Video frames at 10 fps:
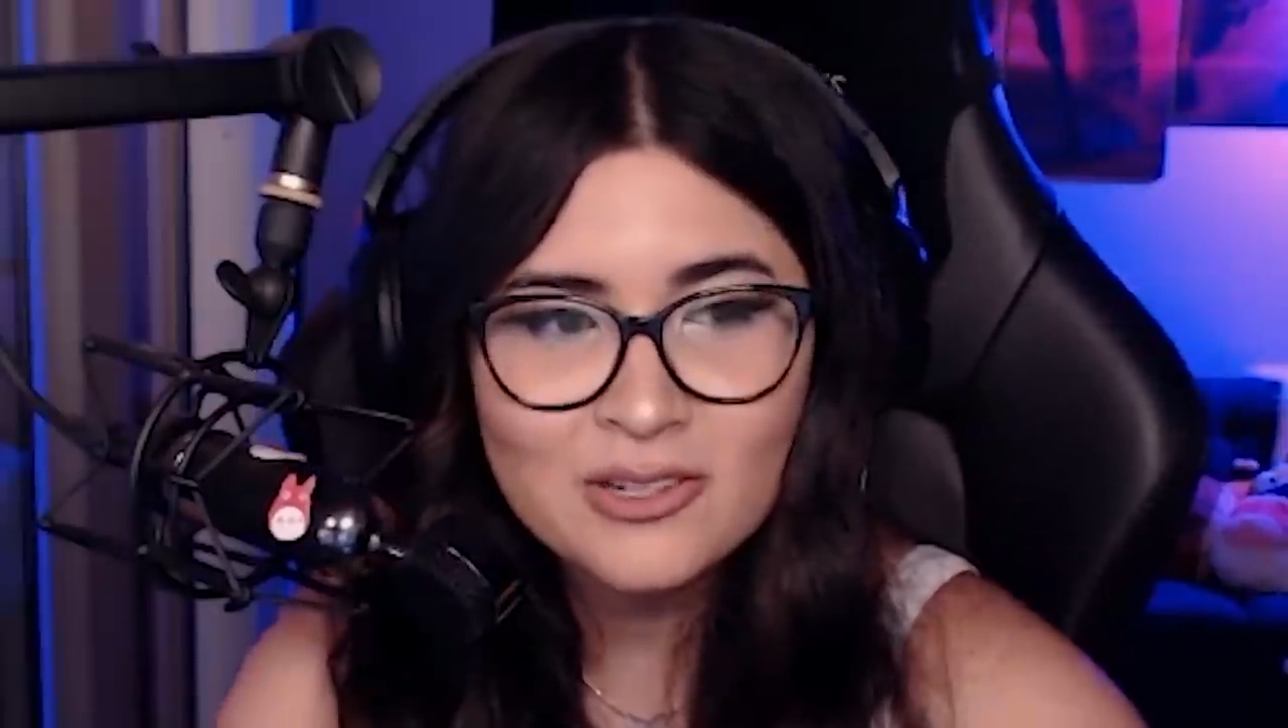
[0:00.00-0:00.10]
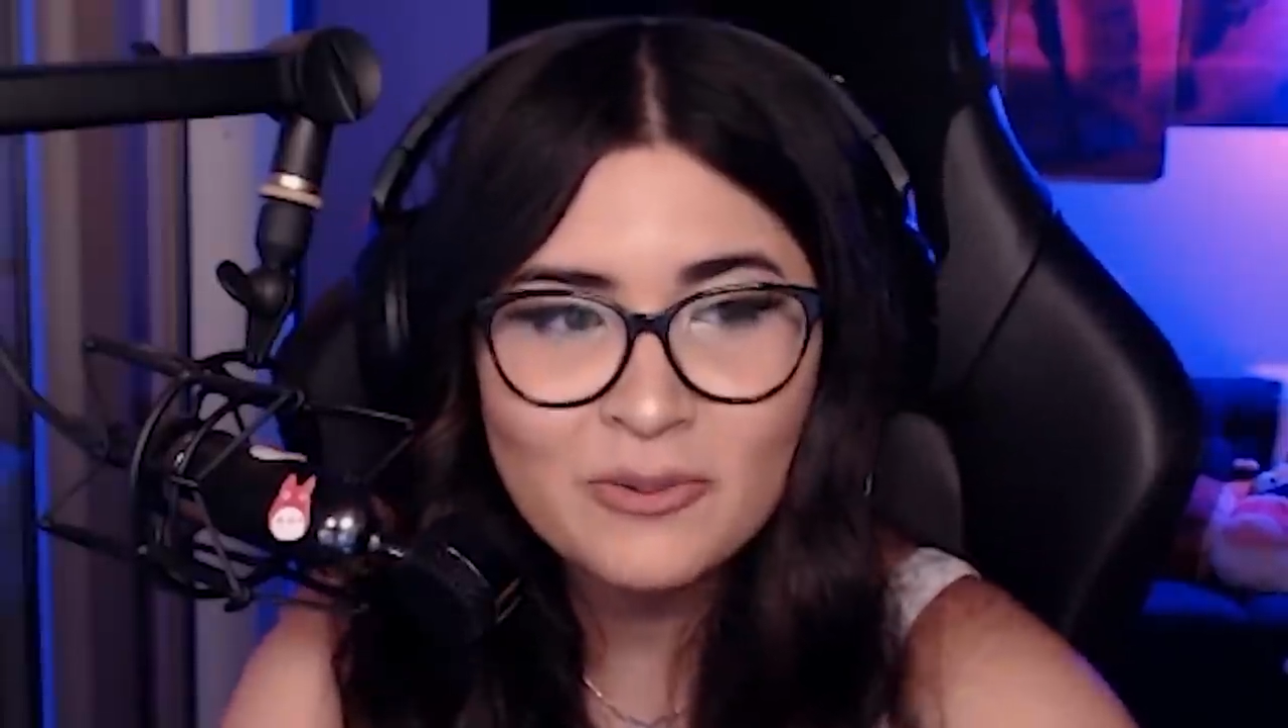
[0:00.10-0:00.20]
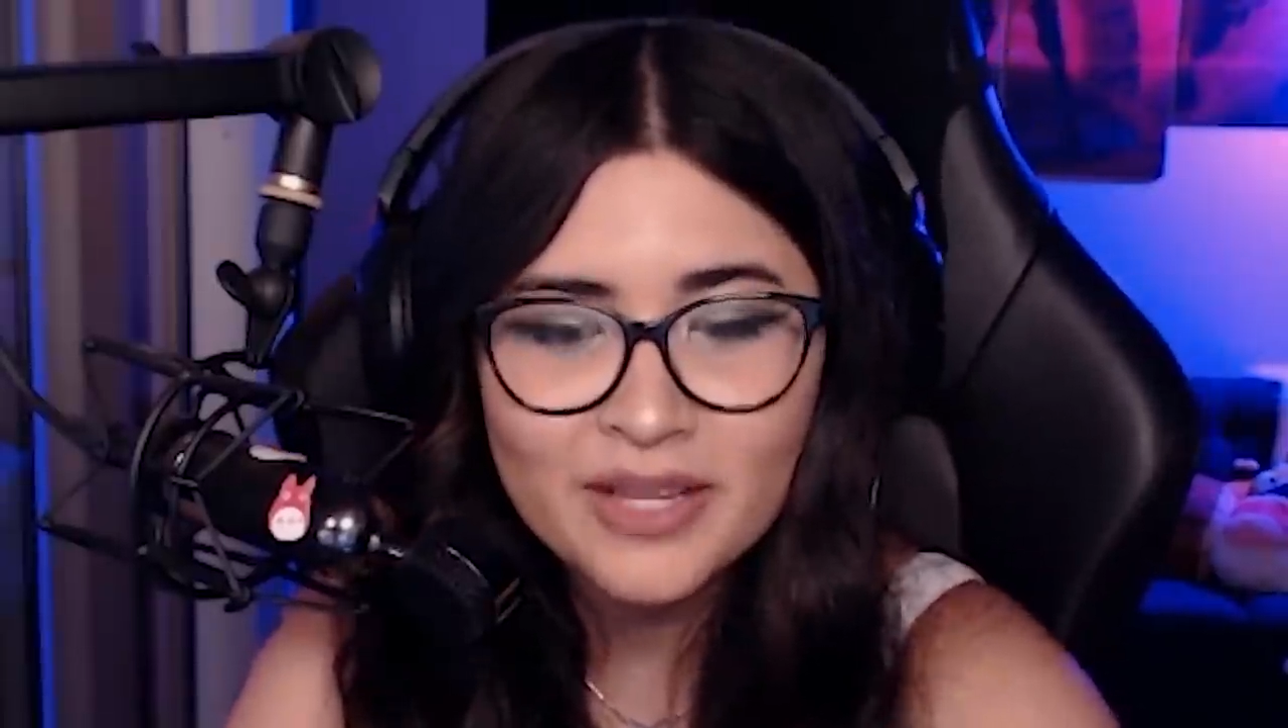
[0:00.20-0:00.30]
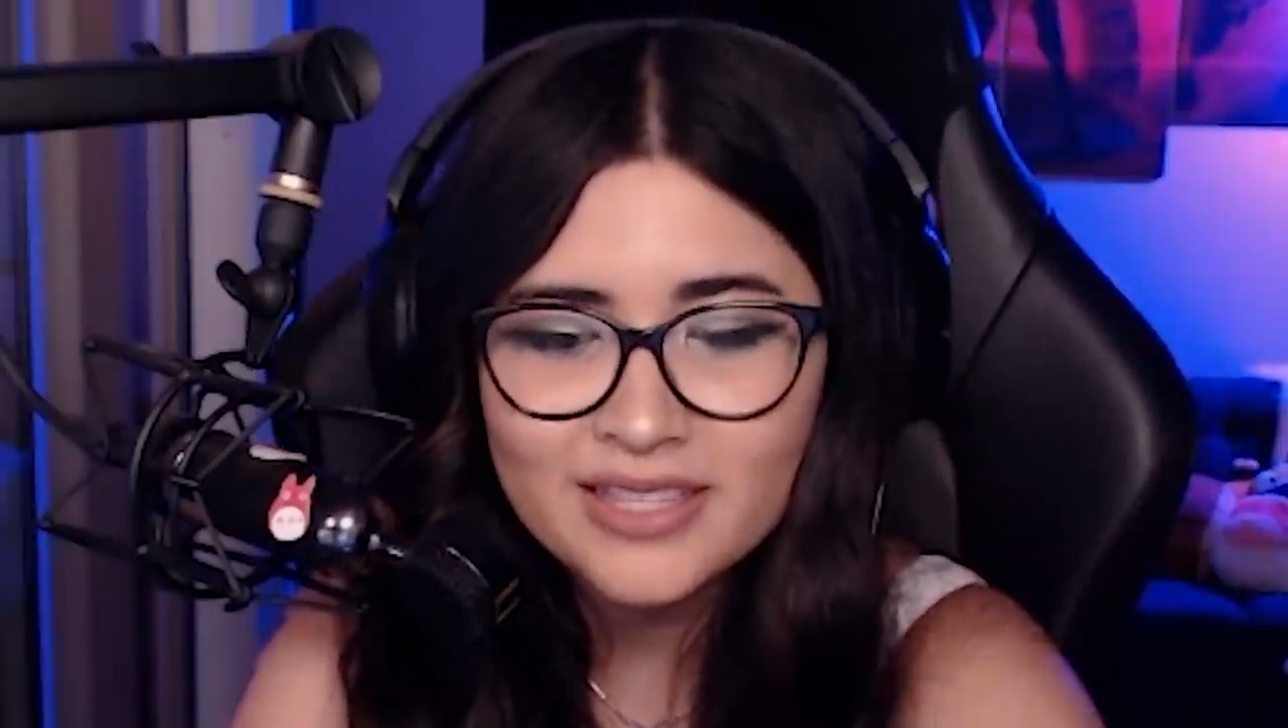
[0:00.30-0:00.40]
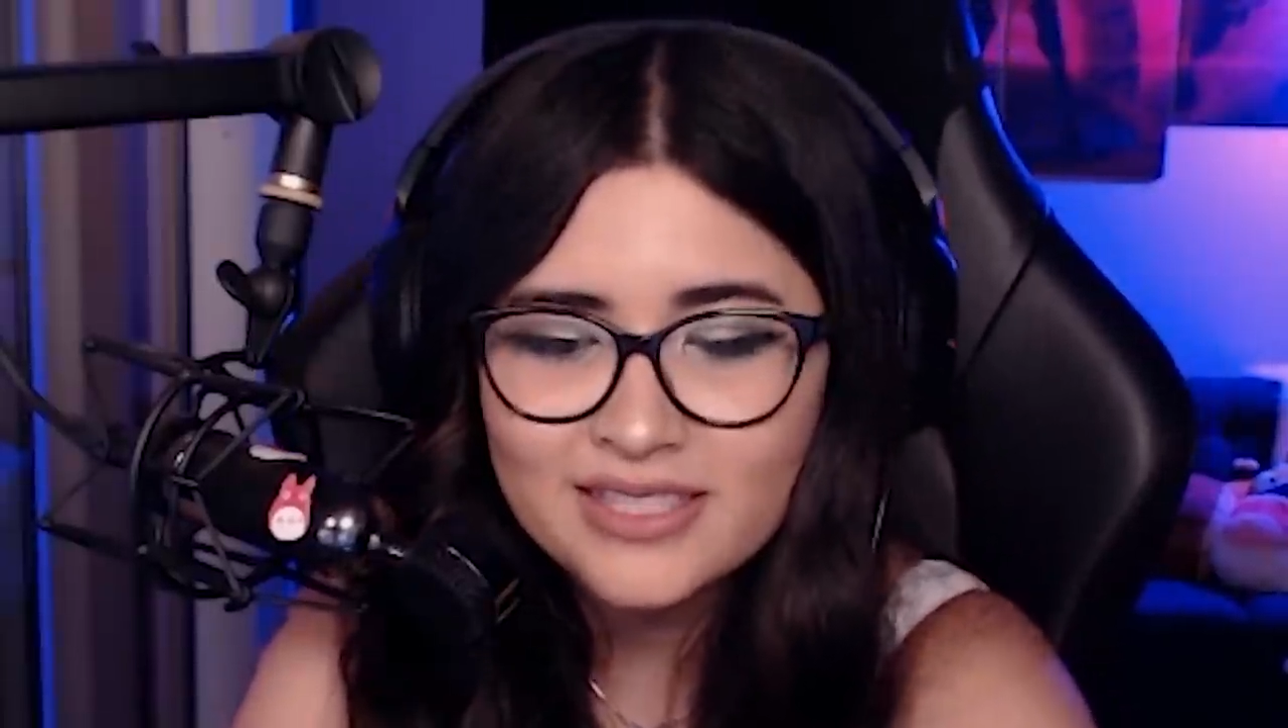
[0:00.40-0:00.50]
who
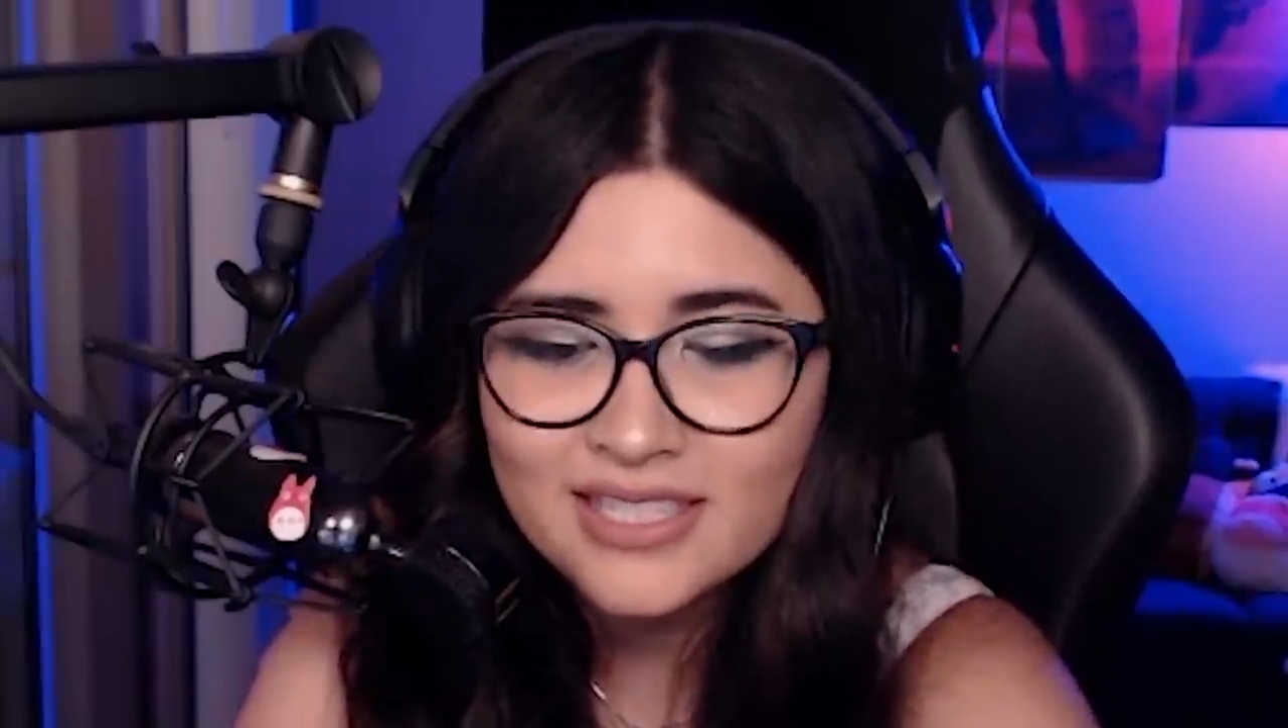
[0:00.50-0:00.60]
wins